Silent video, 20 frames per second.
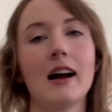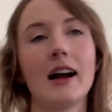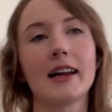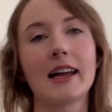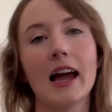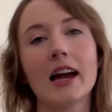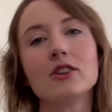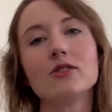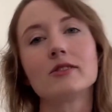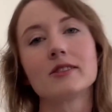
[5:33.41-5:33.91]
I
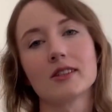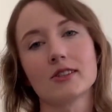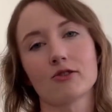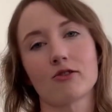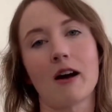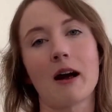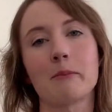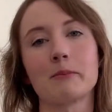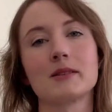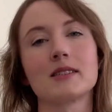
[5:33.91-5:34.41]
can use the
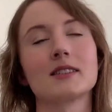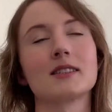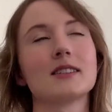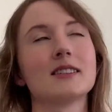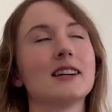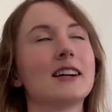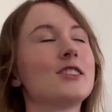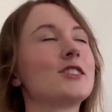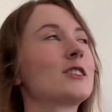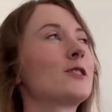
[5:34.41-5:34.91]
scraps,
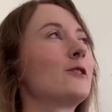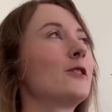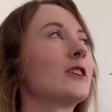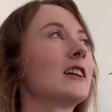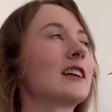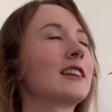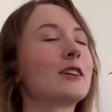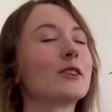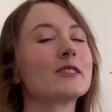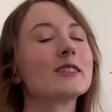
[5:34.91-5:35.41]
I just feel
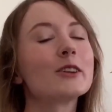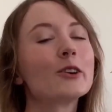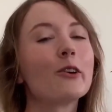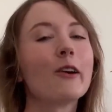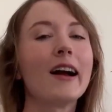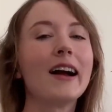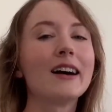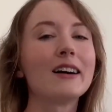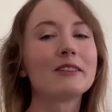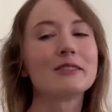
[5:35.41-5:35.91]
like they'll sit
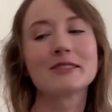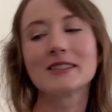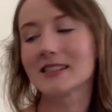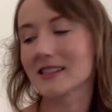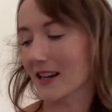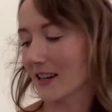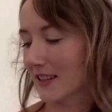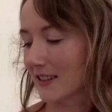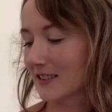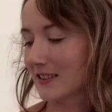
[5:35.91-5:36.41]

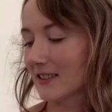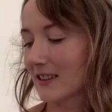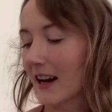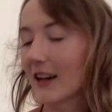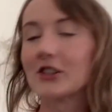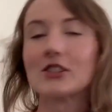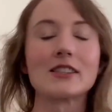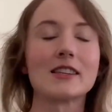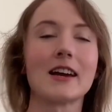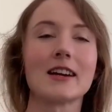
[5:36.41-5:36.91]
around, and
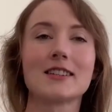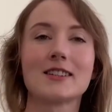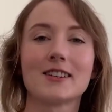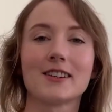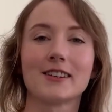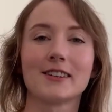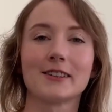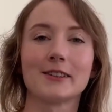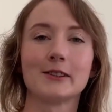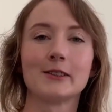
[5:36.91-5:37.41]
I just like
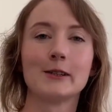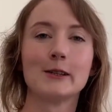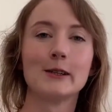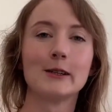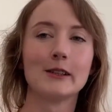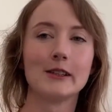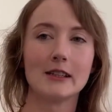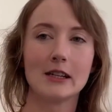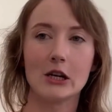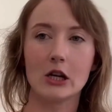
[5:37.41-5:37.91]
to
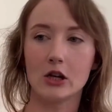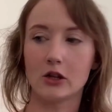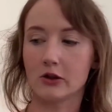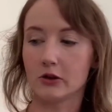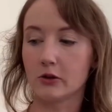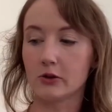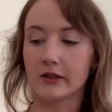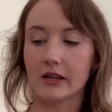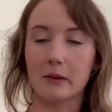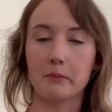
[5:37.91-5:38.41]

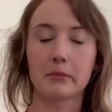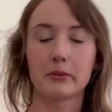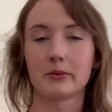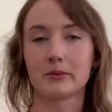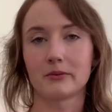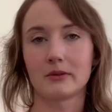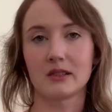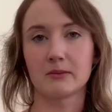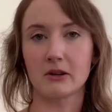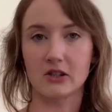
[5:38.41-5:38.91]
use up
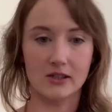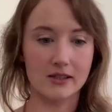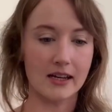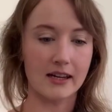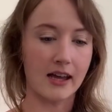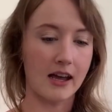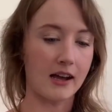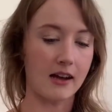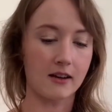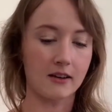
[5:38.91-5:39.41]
as much as I
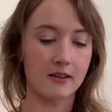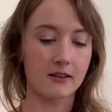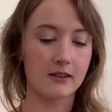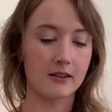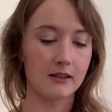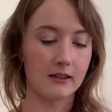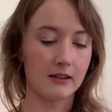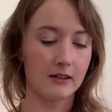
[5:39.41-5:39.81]
can.